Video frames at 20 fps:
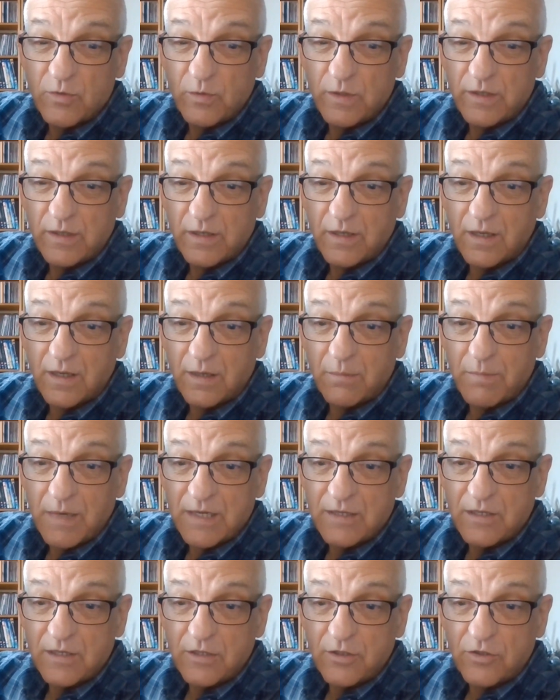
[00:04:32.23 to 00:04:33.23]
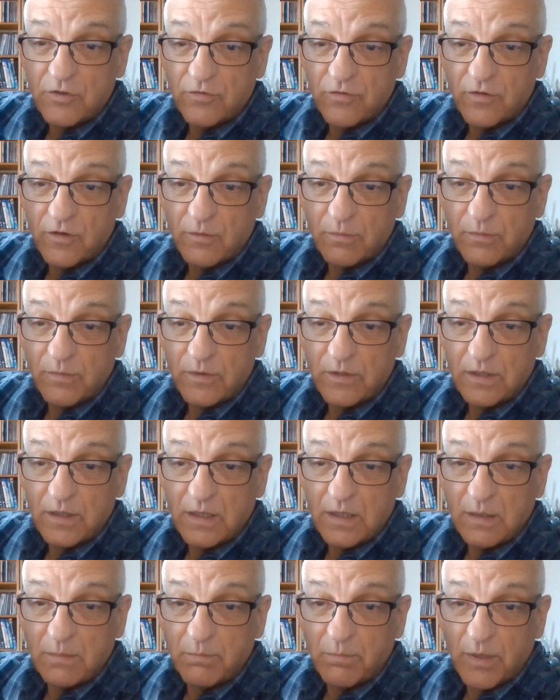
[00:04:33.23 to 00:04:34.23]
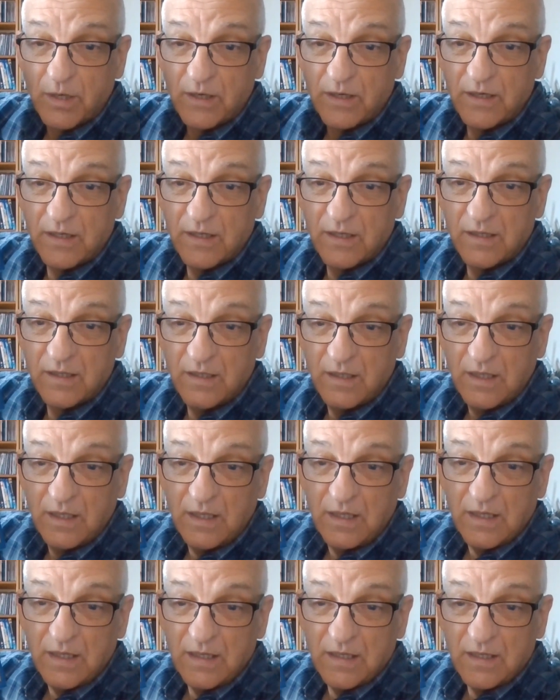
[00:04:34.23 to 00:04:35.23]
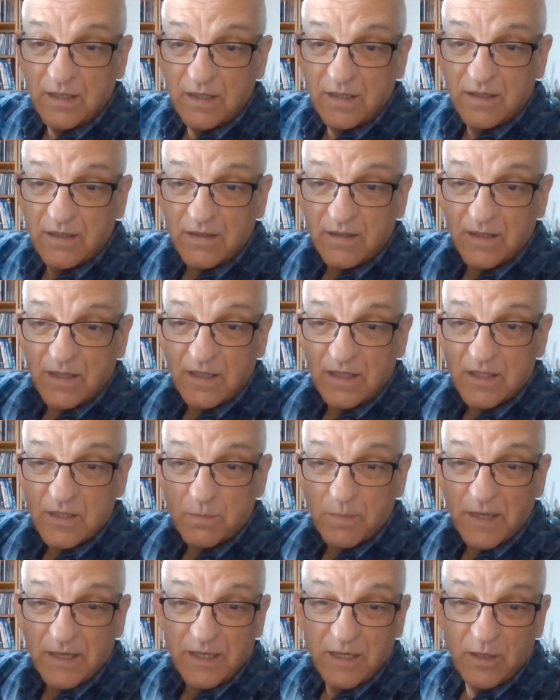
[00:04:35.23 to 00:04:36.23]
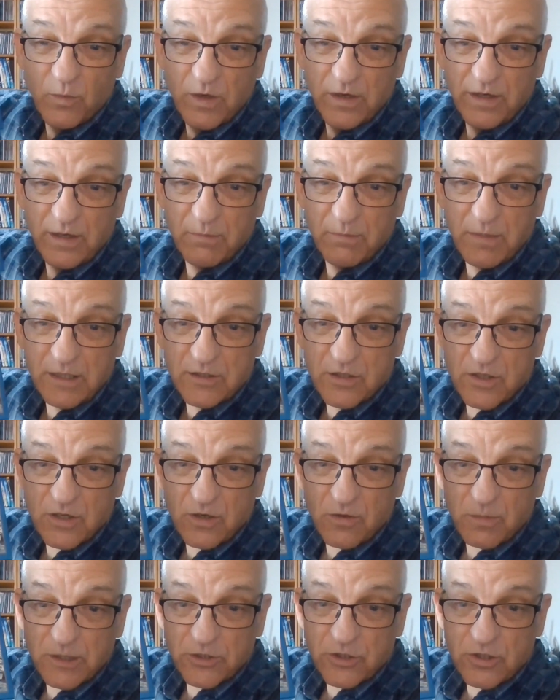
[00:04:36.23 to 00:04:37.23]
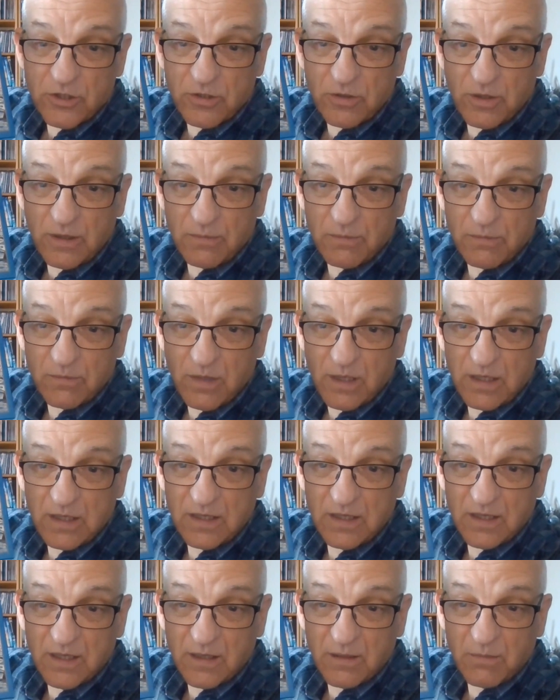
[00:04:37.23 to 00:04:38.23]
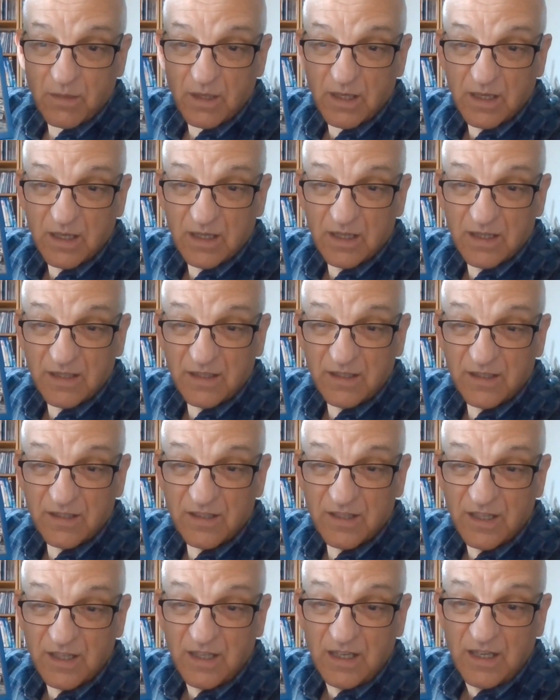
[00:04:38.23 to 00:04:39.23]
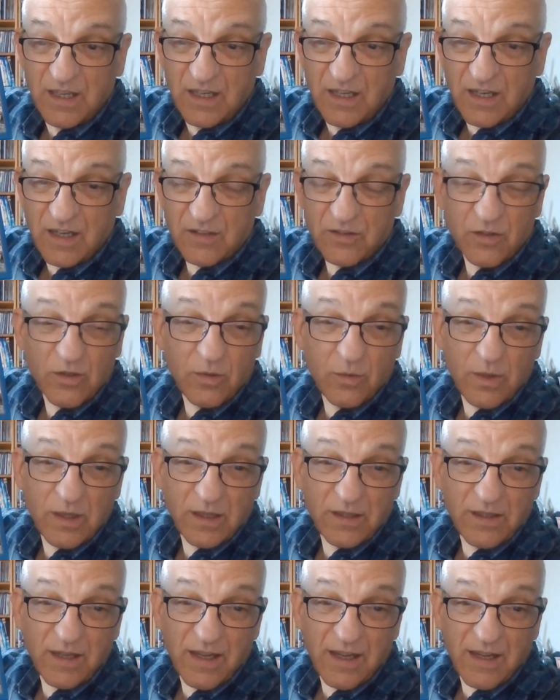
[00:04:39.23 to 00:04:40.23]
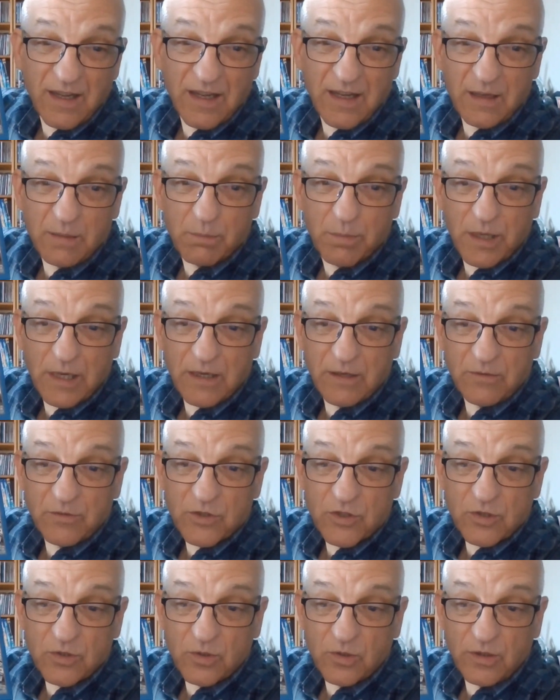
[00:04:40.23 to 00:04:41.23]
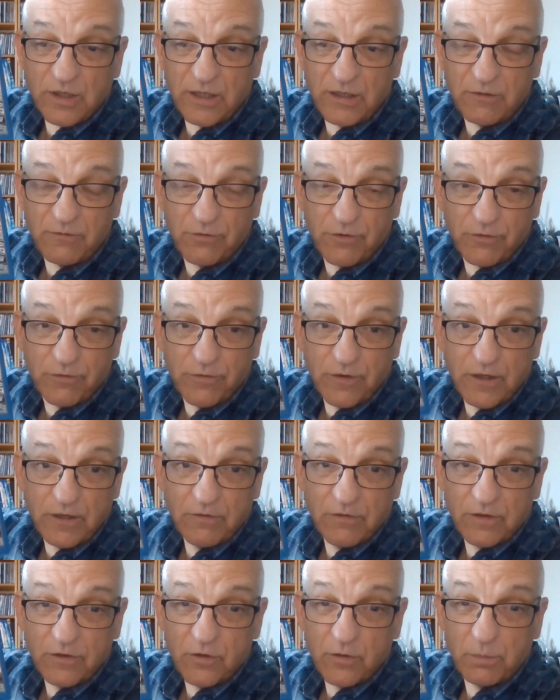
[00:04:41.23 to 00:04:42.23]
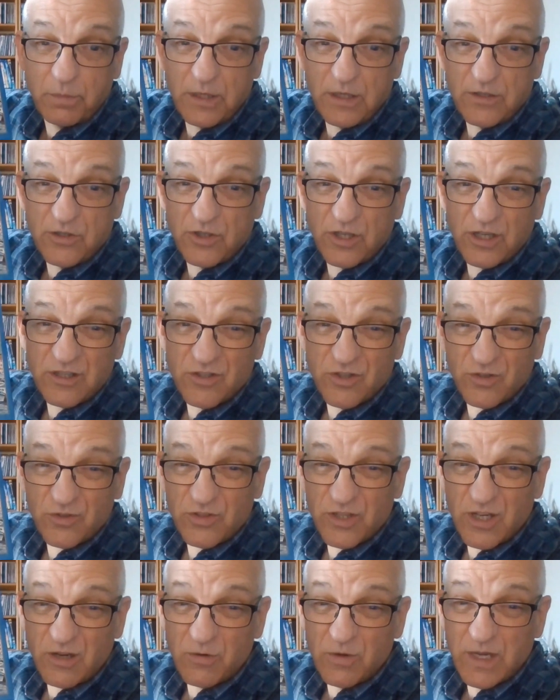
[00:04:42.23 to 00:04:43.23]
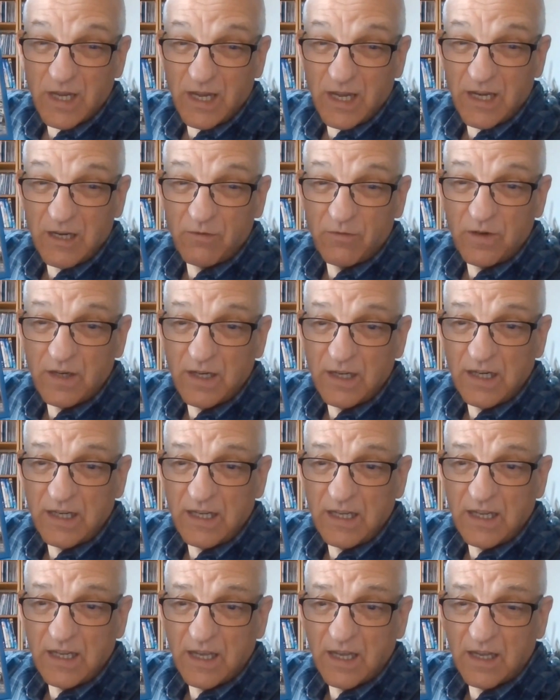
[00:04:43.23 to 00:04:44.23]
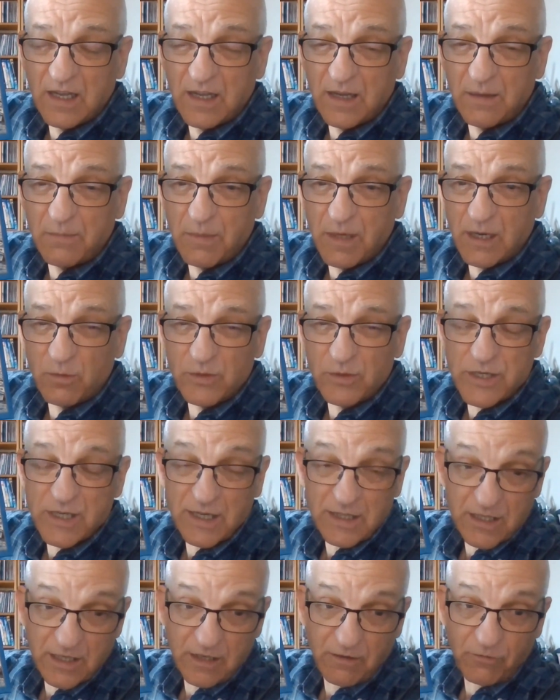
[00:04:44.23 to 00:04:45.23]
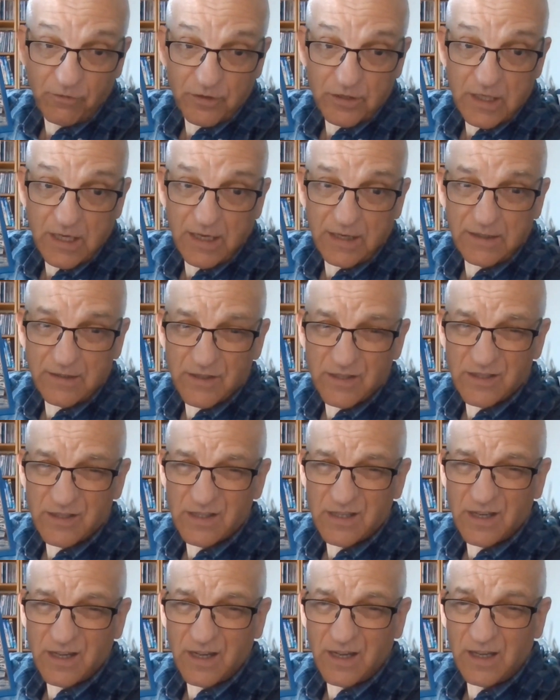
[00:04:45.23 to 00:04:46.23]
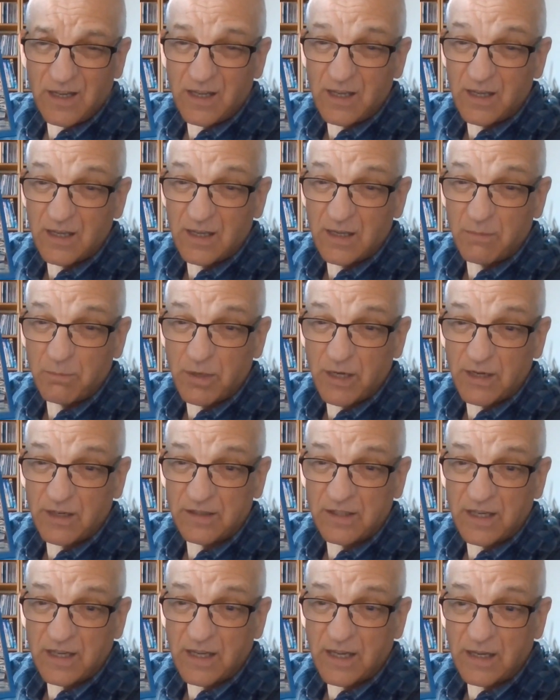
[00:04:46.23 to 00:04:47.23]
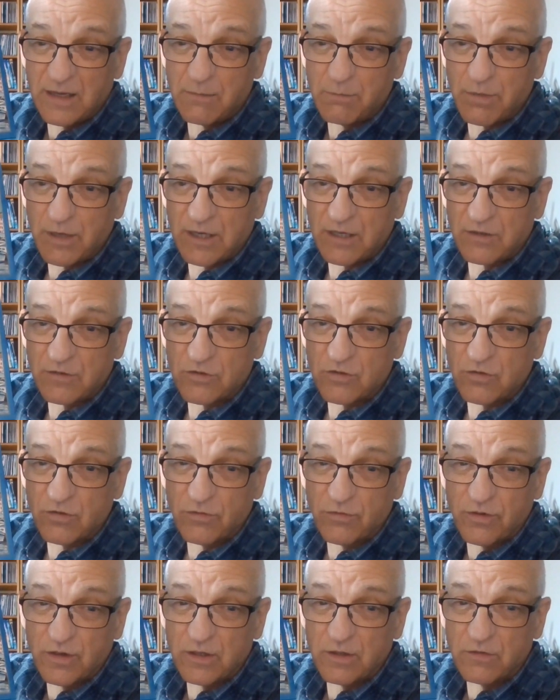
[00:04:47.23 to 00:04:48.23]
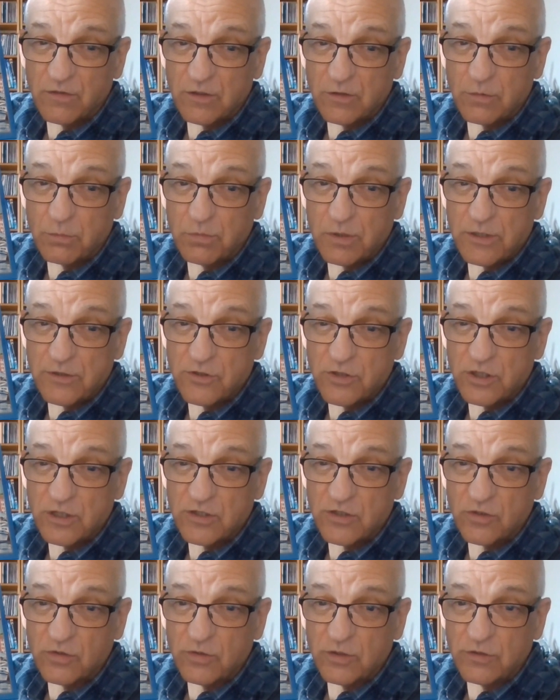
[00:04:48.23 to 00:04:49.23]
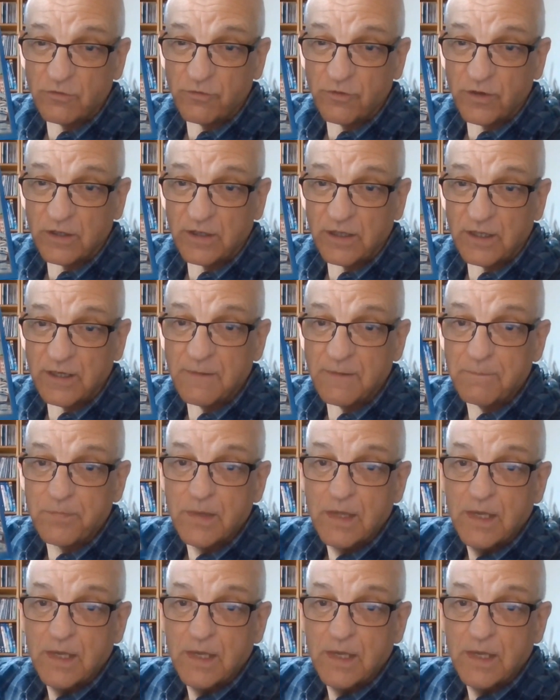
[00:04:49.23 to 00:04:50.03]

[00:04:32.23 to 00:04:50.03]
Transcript: with a, a message from the buyer uh, explaining why it meant so much to him. Um, and I thought, well, yeah, eight pounds all in for 500 piece jigsaw's okay, really. Um, I was asking for 10, as I say, uh, but I think eight pounds for a 500 piece jigsaw is fine.